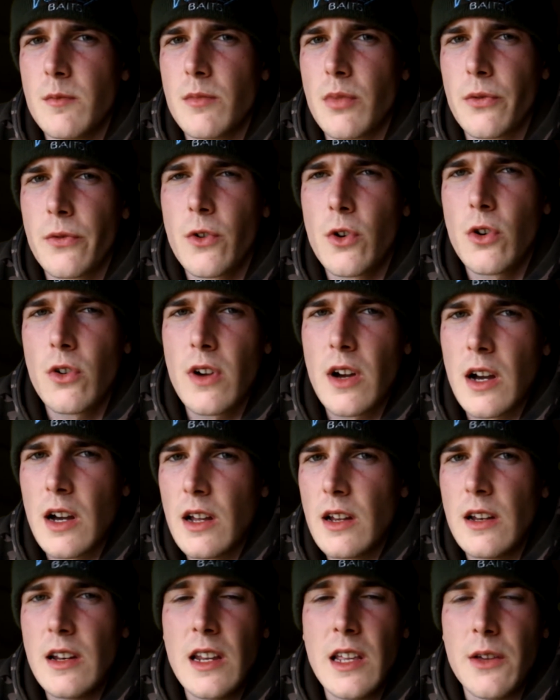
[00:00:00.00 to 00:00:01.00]
before
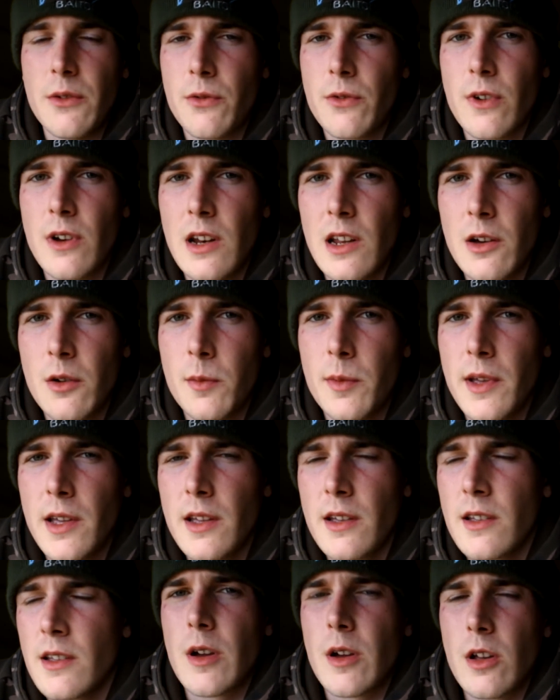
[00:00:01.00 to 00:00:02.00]
I leave for a little bit,
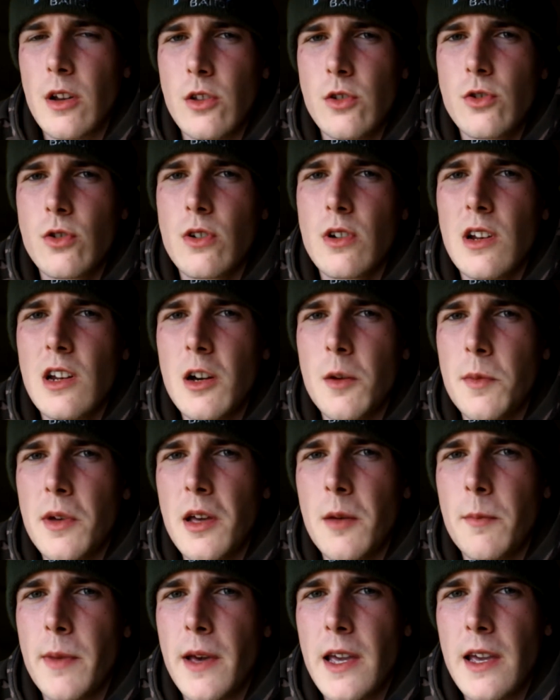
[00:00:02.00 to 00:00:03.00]
I'm going to chuck a little
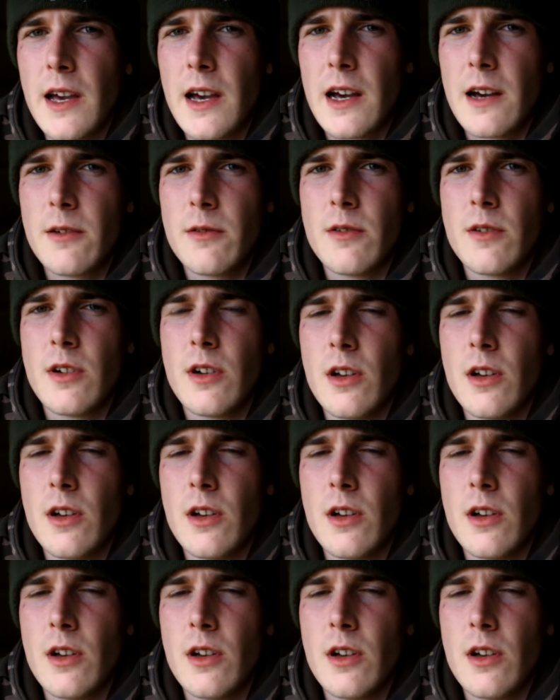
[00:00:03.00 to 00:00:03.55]
bit of bait out